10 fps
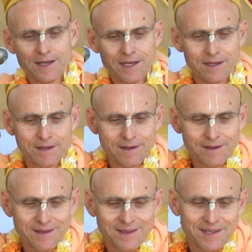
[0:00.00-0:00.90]
hey,
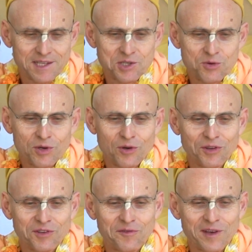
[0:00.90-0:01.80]
it's doing all
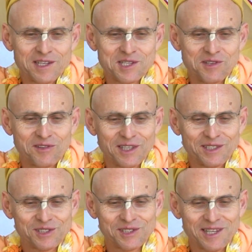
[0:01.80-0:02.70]
these fancy
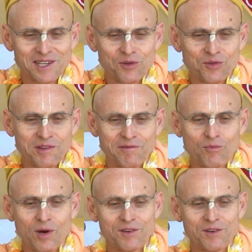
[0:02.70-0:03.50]
things that I don't really